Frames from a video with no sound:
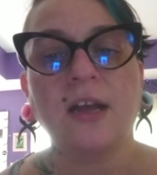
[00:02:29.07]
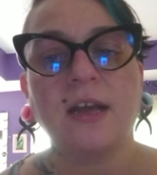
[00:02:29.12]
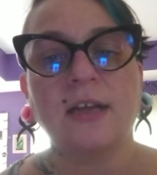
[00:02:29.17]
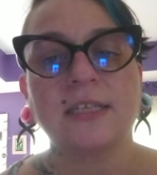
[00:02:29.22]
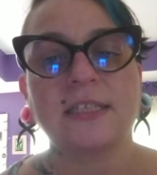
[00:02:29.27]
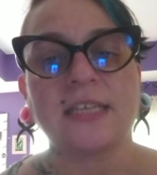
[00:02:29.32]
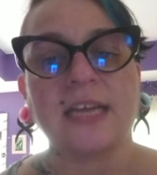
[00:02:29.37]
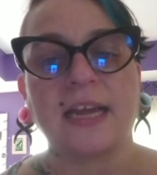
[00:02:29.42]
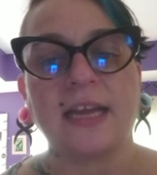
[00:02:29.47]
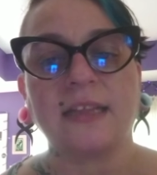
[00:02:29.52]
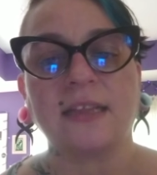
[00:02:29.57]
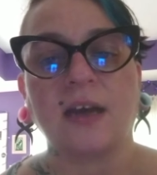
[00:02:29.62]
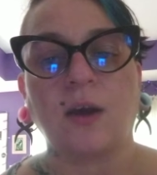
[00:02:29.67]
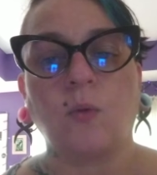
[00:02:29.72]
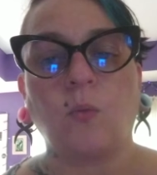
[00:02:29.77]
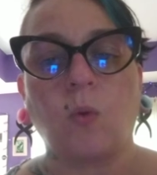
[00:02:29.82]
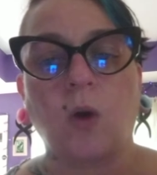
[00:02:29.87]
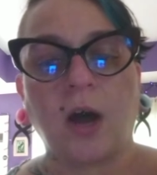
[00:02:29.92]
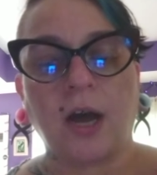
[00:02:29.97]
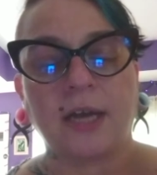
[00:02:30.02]
saying
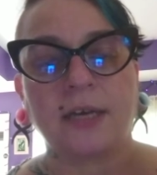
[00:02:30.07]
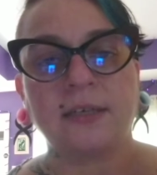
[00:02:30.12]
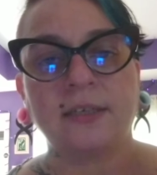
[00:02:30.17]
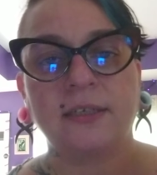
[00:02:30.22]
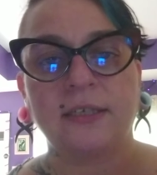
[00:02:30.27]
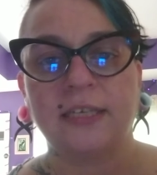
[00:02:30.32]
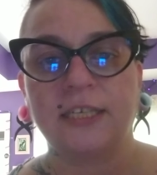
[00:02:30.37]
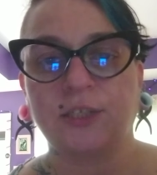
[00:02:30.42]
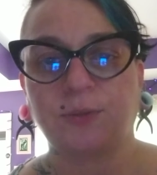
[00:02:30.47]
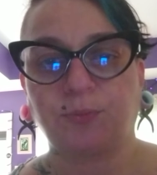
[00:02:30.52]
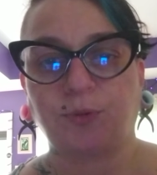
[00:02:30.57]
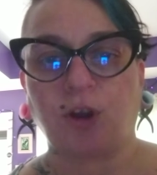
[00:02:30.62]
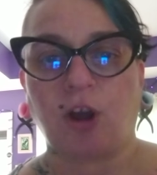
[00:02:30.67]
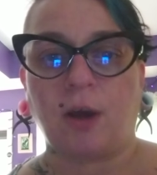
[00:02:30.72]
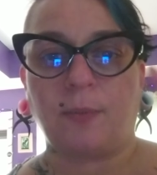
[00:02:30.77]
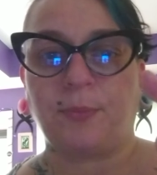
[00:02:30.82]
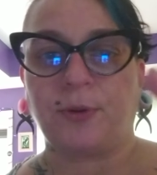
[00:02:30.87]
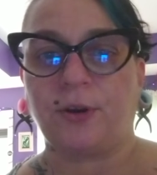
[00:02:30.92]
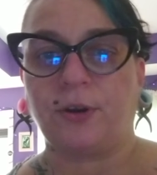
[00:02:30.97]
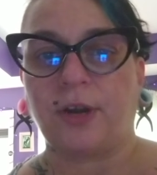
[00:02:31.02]
that one is
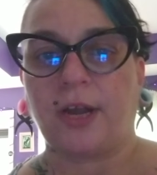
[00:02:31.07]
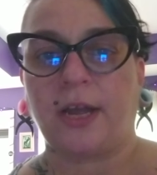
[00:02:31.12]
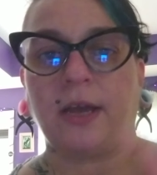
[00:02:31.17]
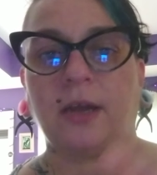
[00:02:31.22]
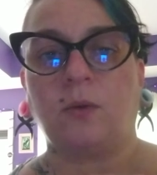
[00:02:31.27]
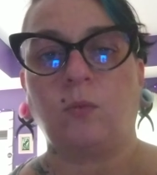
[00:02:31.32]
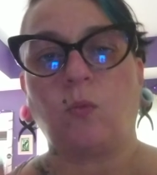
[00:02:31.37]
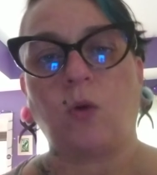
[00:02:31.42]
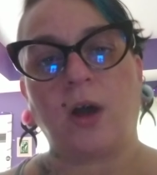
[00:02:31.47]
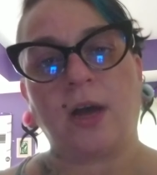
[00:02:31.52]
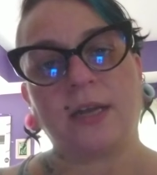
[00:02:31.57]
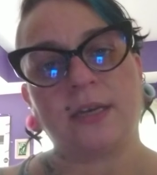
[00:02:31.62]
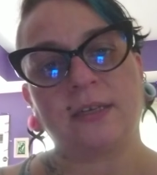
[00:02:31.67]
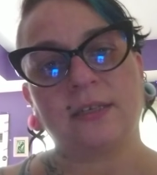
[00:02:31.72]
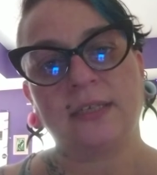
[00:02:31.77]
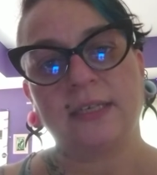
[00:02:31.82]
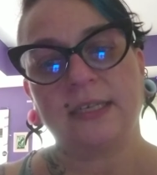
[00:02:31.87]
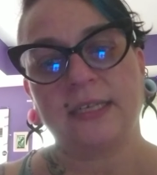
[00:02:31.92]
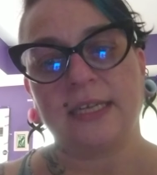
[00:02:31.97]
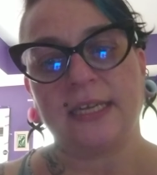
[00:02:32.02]
proper and
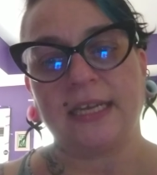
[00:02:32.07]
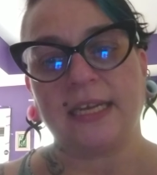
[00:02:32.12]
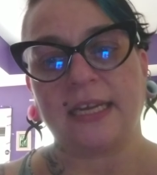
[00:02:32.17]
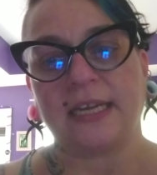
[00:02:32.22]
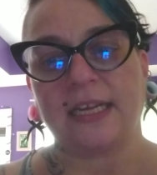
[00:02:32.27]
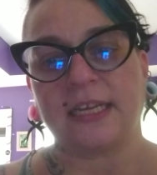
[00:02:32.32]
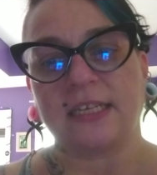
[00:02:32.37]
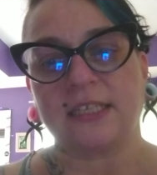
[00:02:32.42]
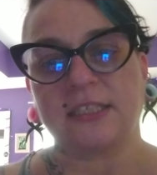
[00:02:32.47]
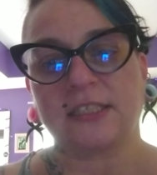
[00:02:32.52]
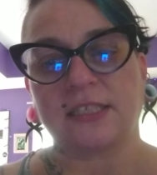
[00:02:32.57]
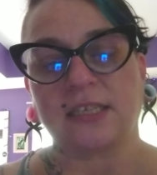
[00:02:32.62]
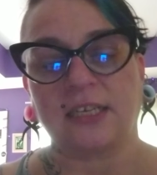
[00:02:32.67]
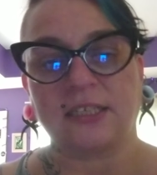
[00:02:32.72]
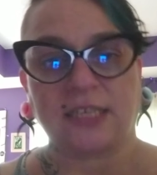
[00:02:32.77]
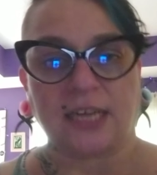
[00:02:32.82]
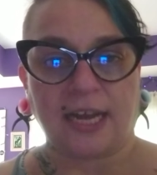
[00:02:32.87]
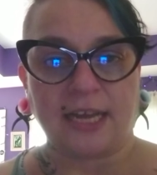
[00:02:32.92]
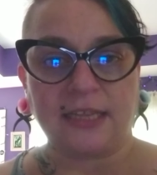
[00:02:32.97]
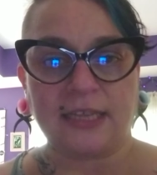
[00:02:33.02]
one is
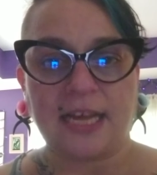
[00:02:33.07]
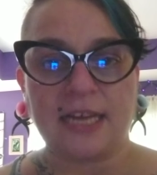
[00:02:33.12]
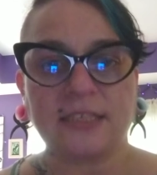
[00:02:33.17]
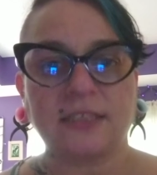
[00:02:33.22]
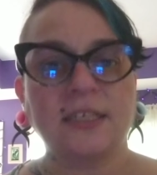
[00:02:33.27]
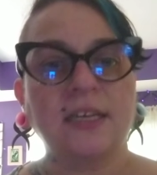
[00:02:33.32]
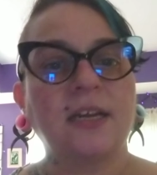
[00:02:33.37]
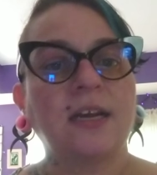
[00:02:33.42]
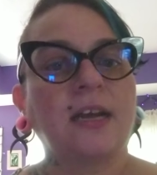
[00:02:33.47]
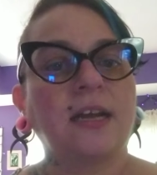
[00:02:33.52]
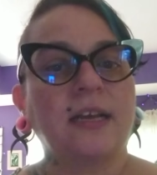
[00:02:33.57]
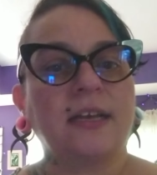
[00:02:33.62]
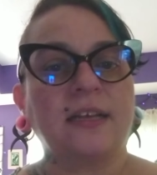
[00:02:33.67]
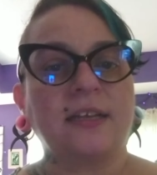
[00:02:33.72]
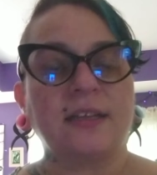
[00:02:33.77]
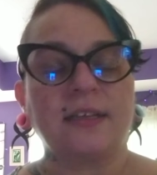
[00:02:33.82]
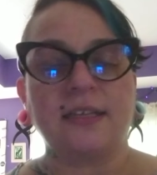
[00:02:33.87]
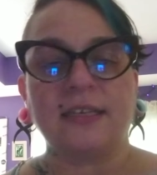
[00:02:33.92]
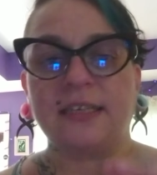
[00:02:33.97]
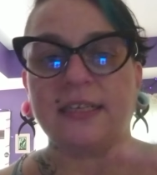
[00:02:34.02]
a dialect.
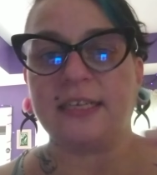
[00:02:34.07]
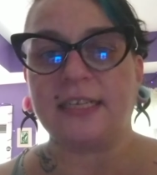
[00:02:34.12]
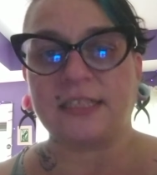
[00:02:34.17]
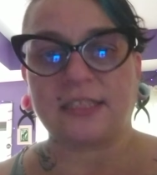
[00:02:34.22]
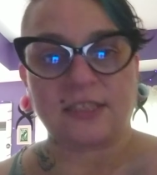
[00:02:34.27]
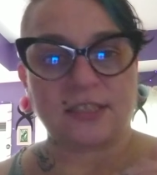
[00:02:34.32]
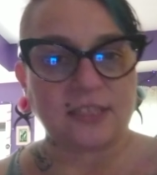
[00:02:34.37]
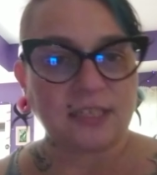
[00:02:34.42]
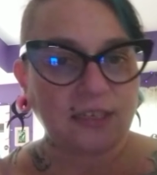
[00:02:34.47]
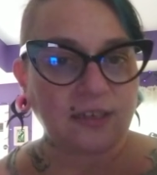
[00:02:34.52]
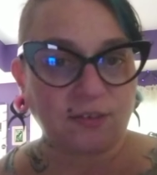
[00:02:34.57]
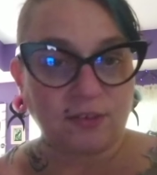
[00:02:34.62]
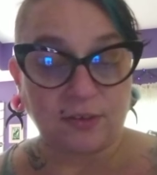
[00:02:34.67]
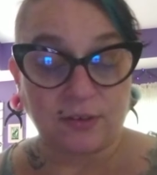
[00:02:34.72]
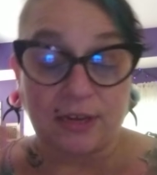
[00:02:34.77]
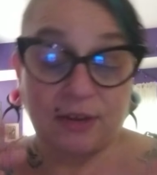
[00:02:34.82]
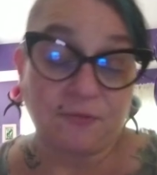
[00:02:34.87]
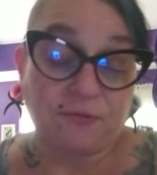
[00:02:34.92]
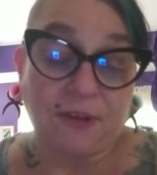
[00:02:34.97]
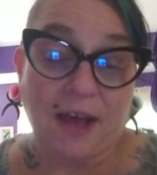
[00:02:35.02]
It's
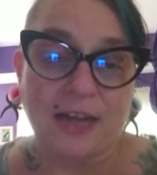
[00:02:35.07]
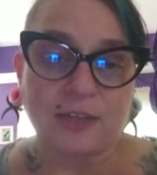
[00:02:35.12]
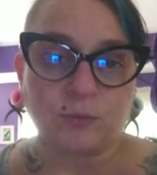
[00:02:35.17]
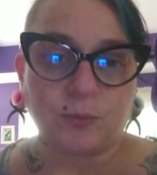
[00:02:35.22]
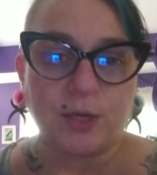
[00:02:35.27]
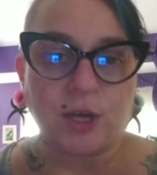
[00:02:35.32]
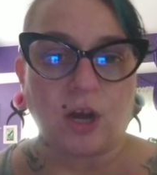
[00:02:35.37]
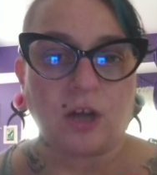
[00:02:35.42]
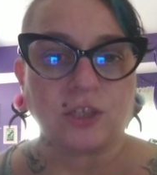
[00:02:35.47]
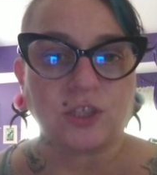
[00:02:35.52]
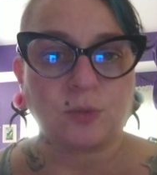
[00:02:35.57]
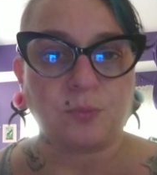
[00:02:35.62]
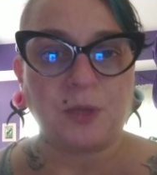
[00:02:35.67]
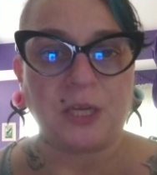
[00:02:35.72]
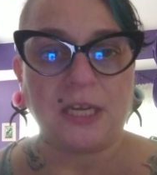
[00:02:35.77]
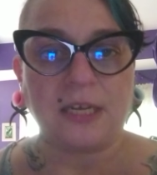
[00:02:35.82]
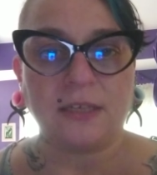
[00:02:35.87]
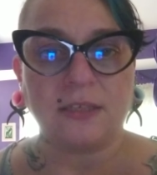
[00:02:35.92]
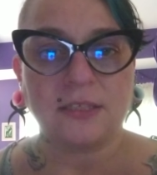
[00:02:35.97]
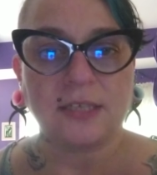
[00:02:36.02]
in fact, we all
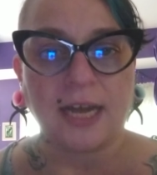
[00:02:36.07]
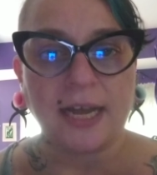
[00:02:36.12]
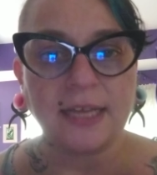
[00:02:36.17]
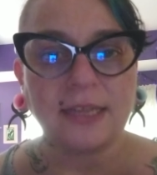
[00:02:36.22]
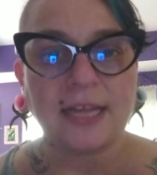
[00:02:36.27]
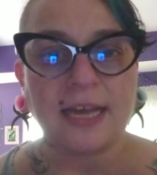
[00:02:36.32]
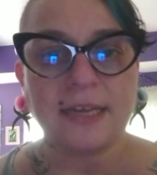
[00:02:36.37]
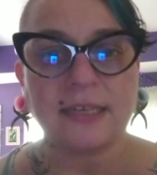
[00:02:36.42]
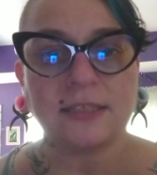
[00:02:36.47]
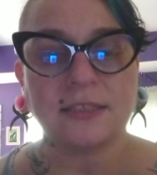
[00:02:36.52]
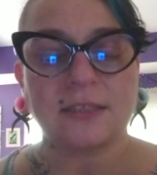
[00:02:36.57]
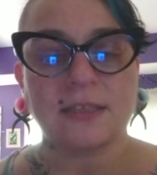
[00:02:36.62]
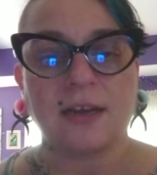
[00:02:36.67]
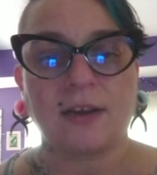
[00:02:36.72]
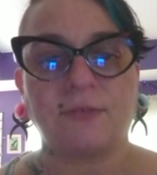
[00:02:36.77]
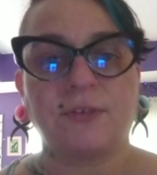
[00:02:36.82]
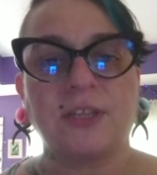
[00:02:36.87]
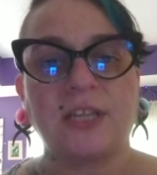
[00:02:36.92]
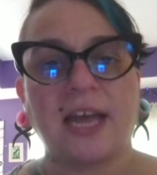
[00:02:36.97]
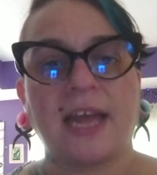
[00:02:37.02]
speak dialects
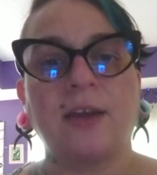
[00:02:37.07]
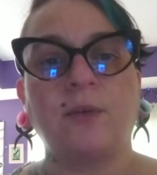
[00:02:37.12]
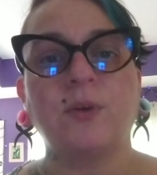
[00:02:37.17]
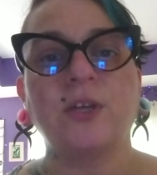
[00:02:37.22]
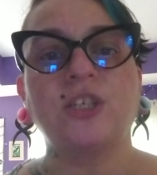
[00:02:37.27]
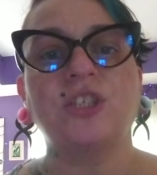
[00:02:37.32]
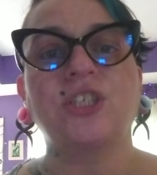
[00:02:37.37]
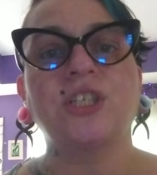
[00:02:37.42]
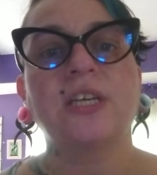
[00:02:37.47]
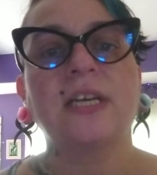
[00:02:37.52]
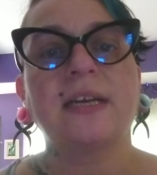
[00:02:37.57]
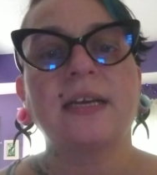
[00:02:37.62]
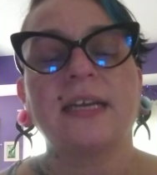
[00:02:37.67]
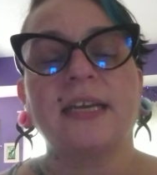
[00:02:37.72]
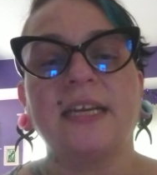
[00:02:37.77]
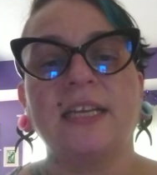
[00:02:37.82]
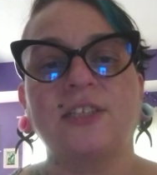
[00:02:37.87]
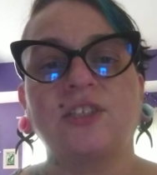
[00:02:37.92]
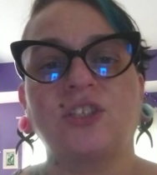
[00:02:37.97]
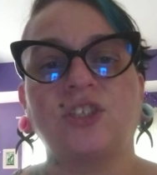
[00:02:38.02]
of a language.
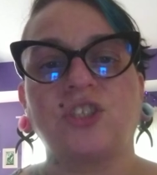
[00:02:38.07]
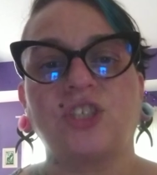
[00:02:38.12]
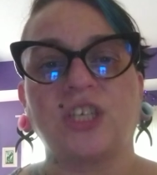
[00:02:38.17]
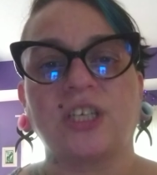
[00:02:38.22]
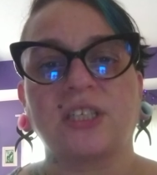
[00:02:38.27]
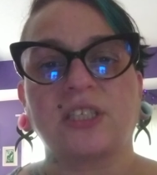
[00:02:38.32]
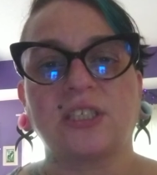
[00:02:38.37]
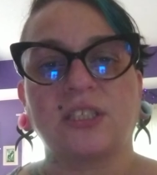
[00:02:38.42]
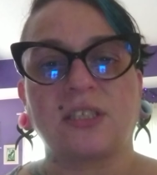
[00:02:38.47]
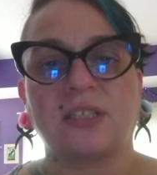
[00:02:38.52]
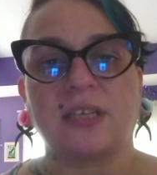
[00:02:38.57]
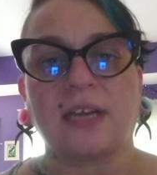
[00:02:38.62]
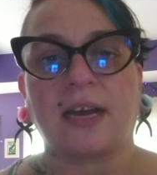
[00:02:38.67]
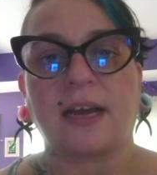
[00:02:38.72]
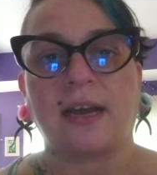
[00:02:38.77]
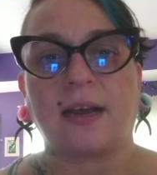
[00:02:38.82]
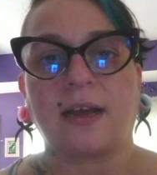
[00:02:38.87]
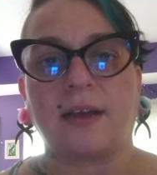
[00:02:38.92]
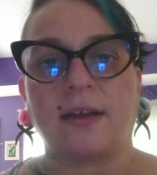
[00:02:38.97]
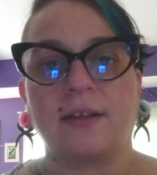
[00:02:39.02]
It's just
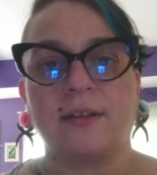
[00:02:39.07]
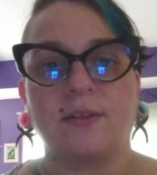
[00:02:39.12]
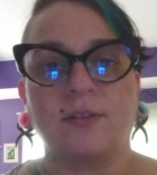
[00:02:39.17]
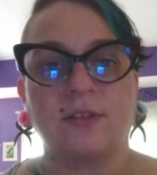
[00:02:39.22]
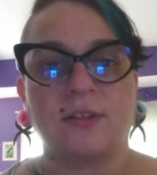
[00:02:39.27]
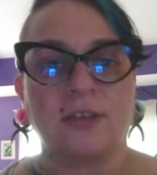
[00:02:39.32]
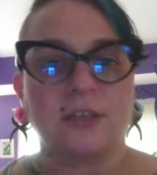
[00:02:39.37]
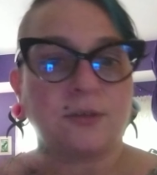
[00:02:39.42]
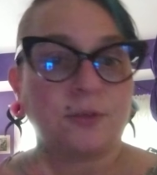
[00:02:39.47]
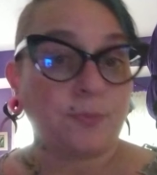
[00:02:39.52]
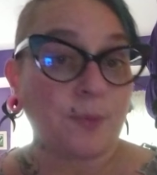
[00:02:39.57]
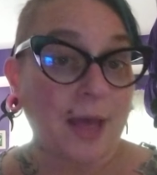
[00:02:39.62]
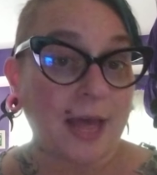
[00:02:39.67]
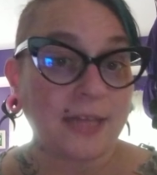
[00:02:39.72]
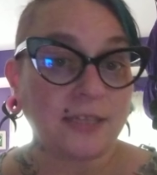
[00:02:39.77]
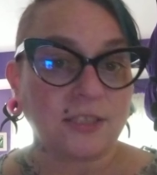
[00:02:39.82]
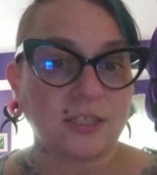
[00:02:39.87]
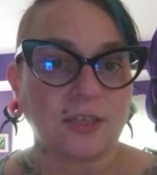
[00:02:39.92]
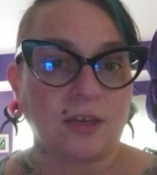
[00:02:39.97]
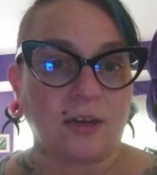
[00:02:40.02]
that
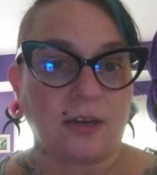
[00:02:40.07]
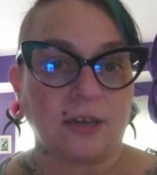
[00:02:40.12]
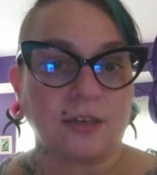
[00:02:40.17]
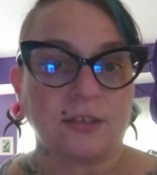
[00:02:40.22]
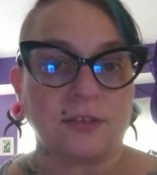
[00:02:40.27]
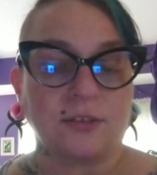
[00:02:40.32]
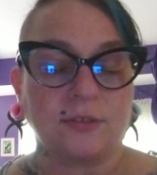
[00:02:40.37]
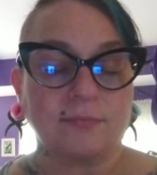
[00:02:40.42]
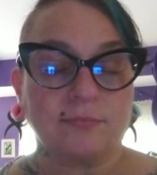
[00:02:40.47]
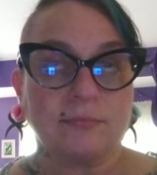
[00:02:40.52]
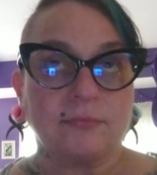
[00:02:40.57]
depends on